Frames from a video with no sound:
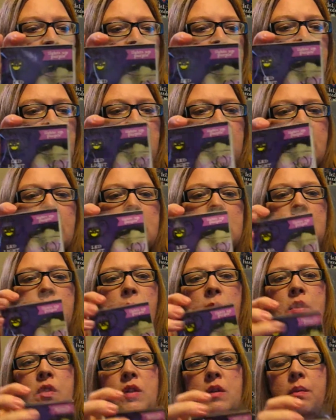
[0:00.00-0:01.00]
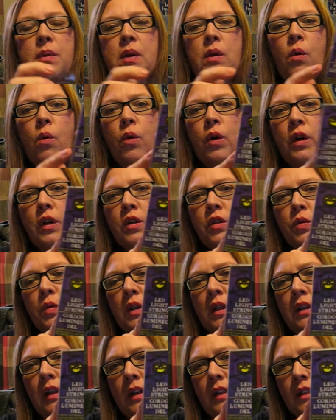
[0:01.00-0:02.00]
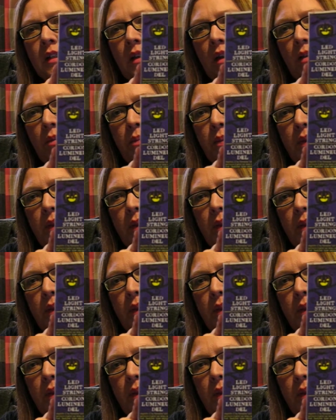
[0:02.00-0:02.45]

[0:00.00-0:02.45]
this one's supposed to be orange when it lights up.